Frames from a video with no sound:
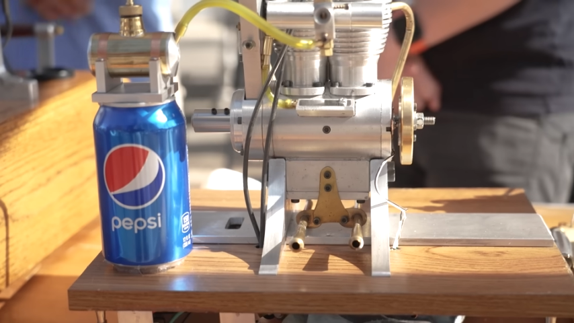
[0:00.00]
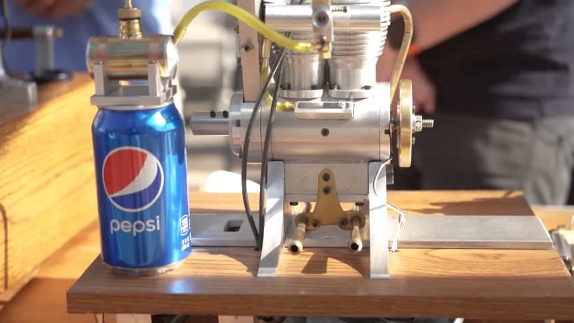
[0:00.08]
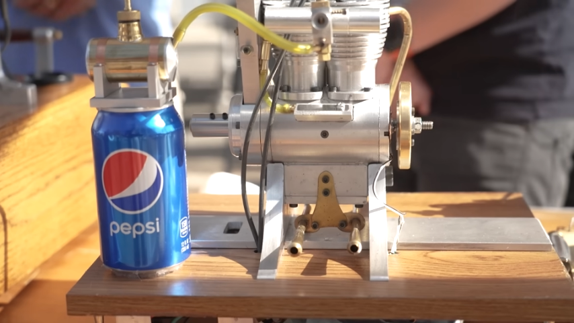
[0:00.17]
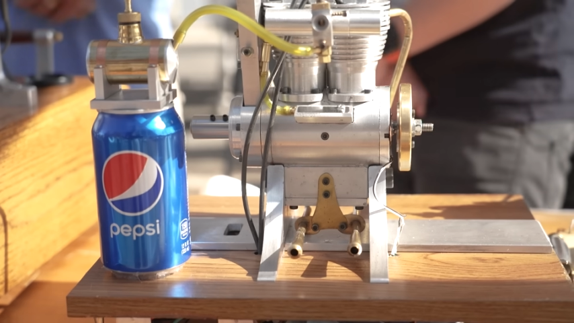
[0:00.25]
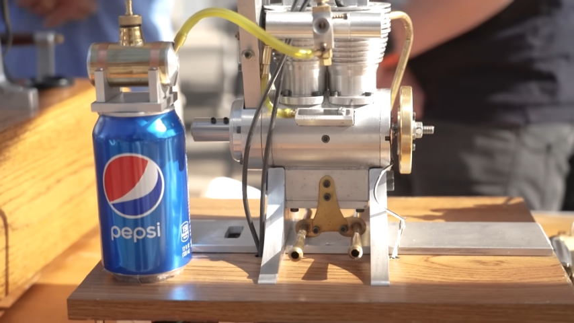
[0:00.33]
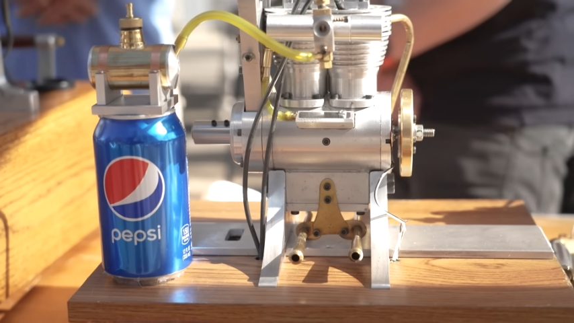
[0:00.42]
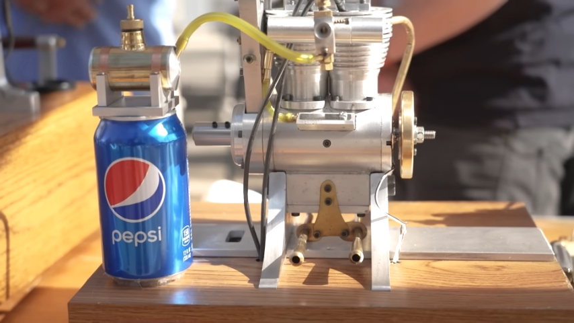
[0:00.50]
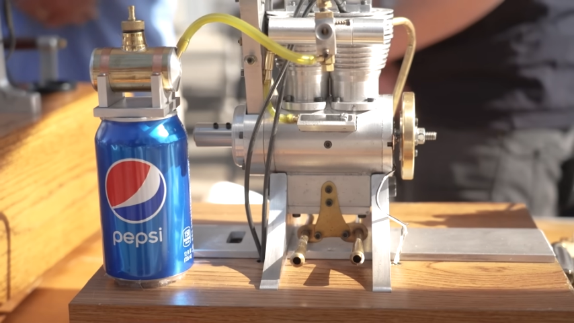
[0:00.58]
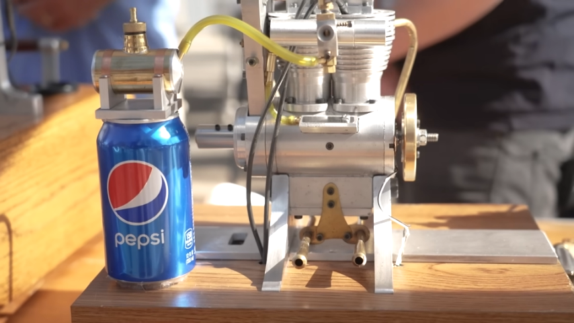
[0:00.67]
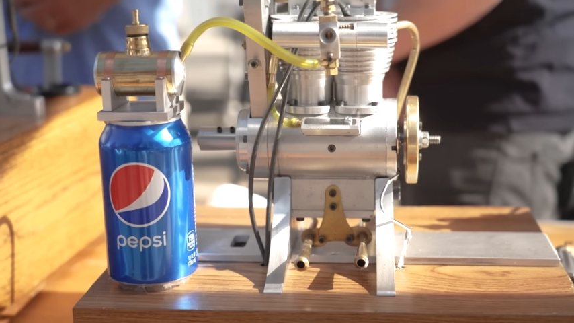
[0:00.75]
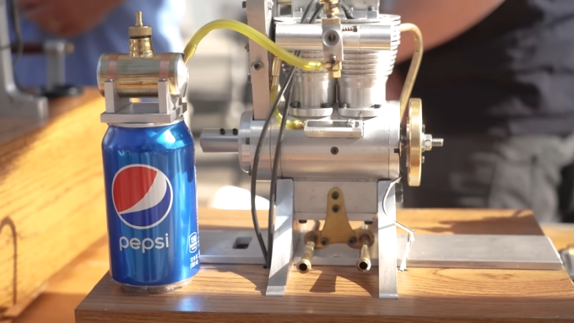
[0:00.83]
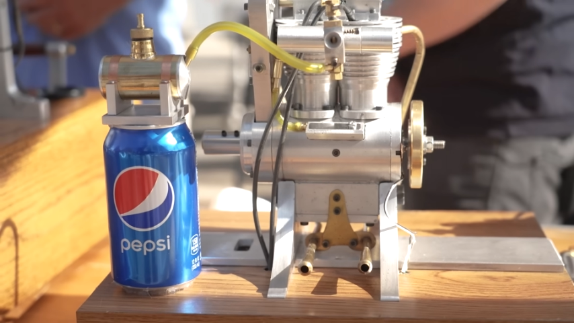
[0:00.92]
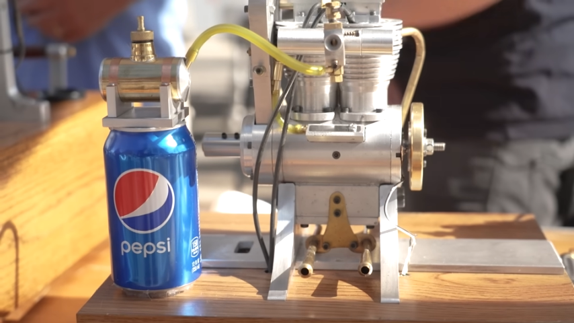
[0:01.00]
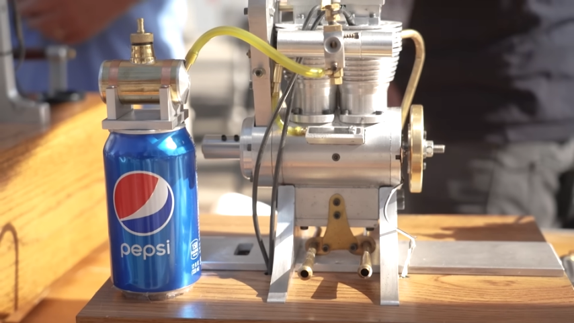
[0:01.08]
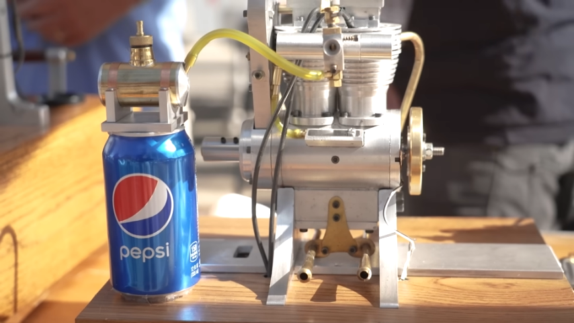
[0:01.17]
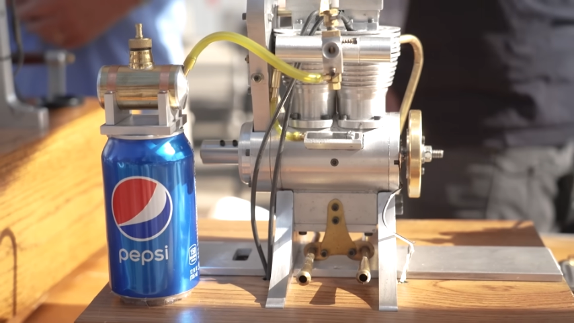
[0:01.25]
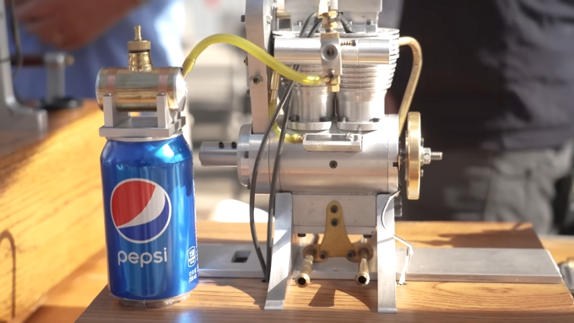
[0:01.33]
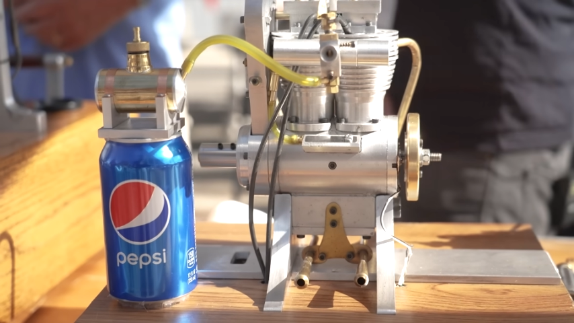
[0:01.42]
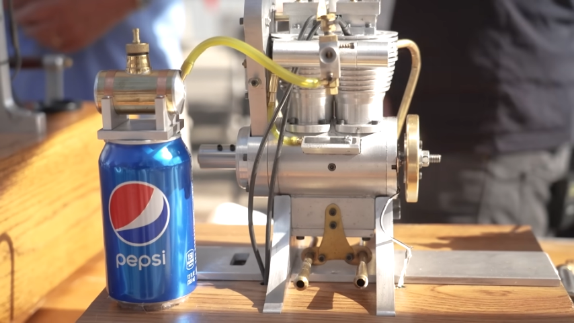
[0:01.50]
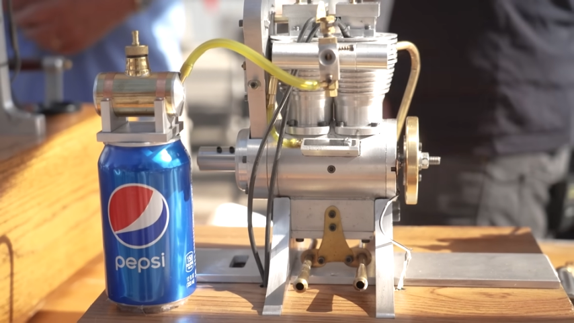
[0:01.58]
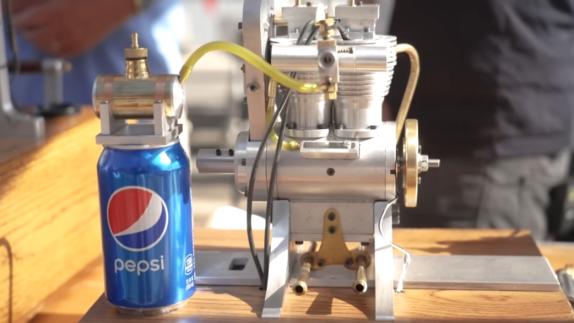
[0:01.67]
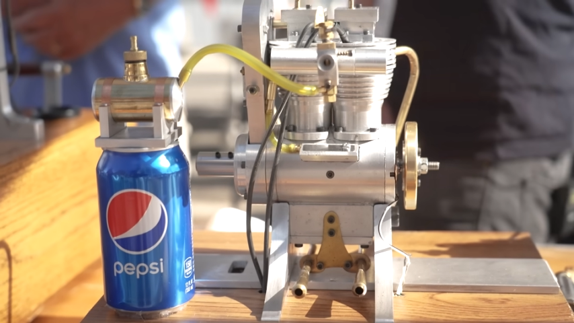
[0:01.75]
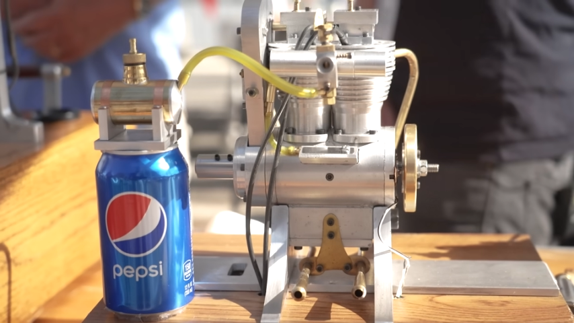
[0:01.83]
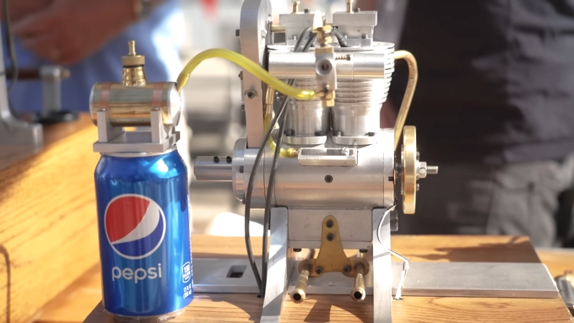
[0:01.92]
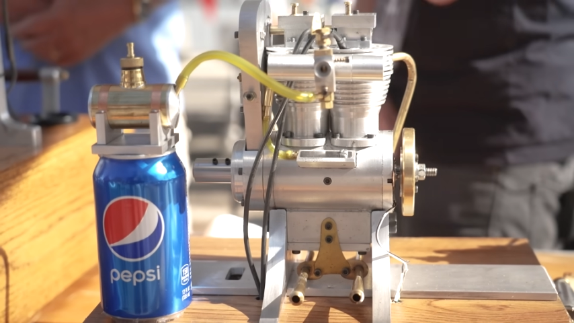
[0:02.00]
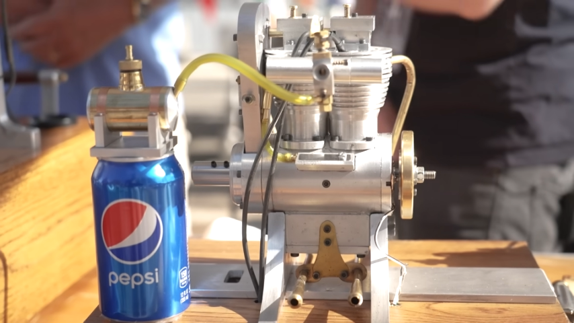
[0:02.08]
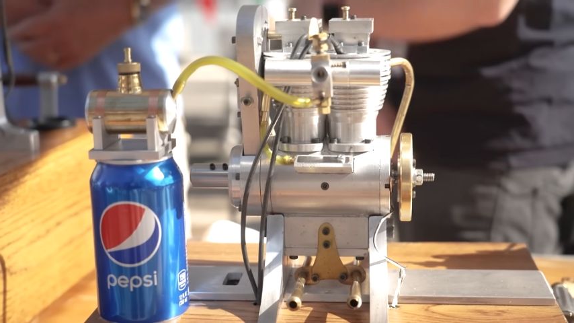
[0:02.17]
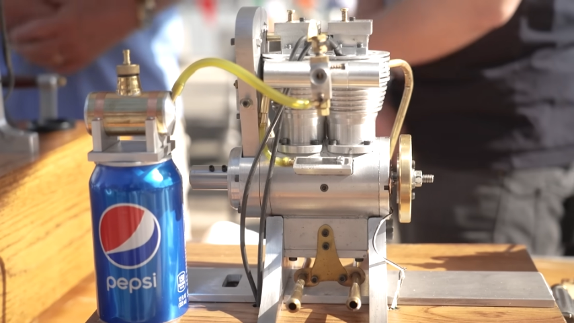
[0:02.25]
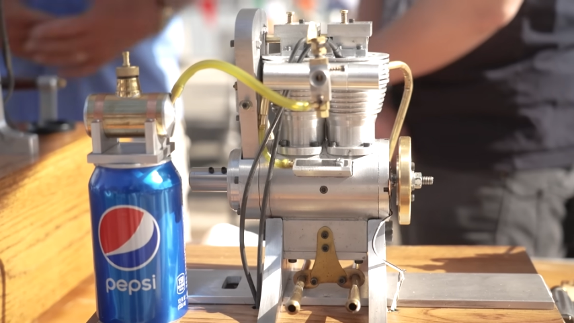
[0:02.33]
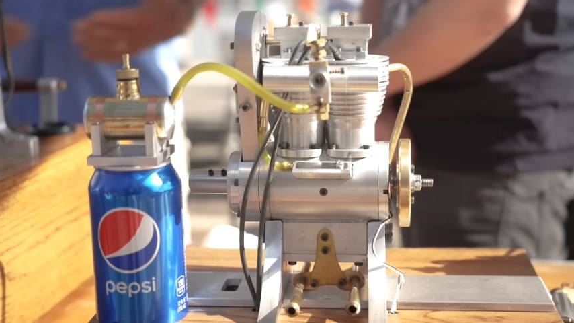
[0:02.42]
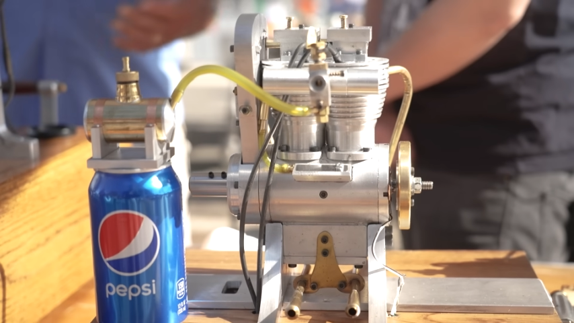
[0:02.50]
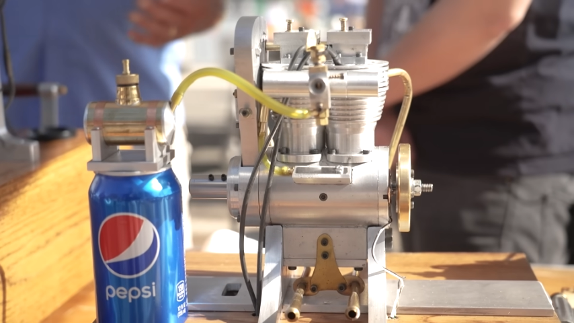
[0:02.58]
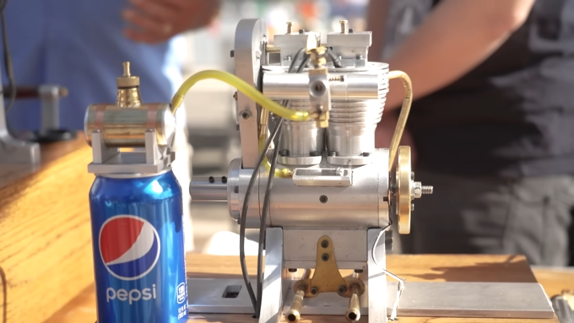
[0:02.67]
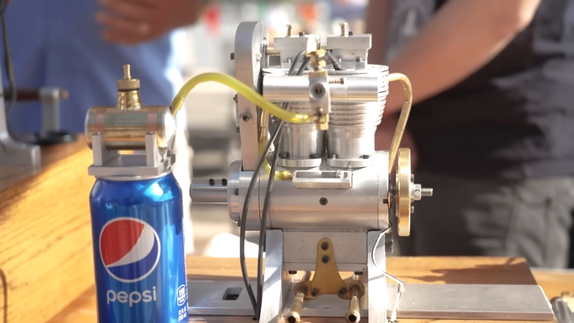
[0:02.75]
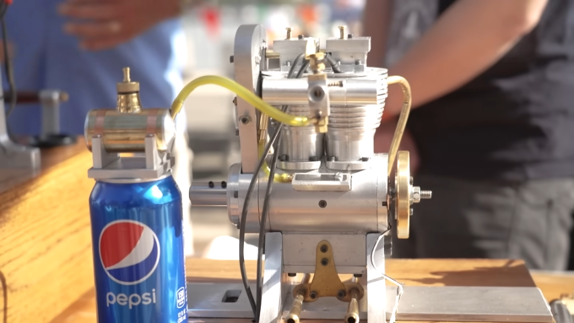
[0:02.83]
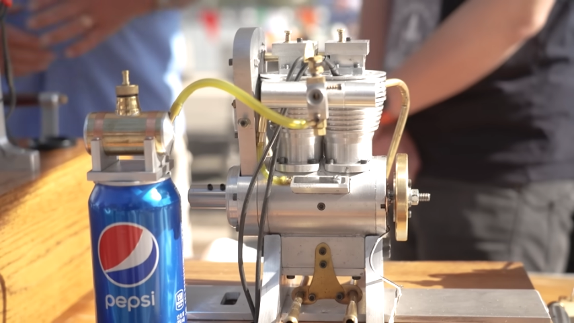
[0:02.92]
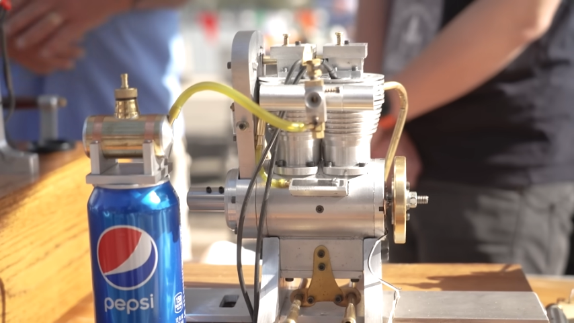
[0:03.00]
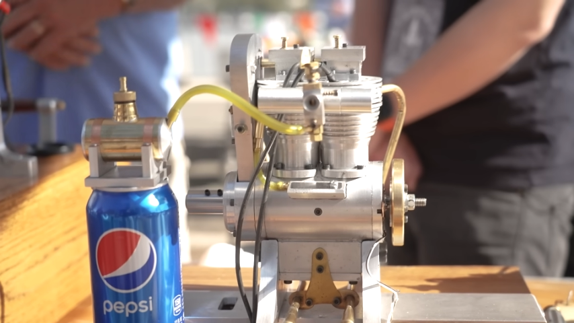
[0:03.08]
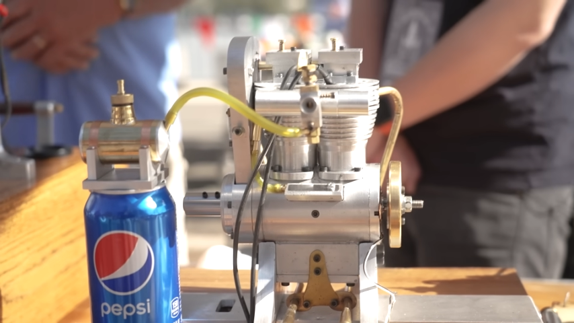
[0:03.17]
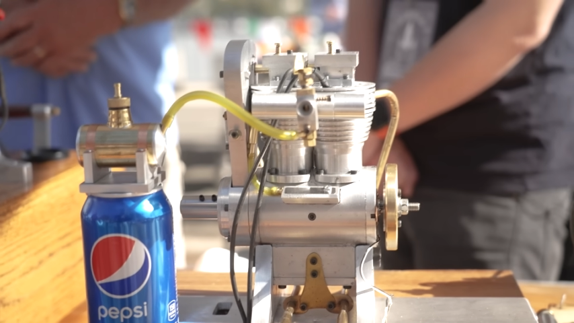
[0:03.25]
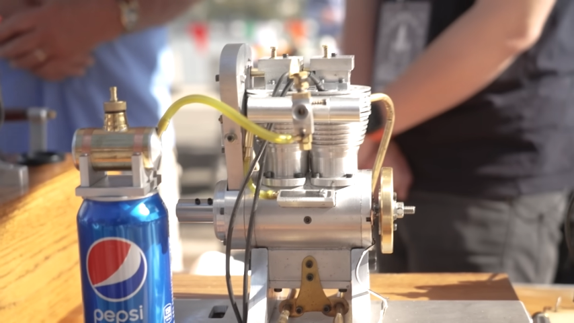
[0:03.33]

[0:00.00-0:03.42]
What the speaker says: No face is visible, so there are no lips to read.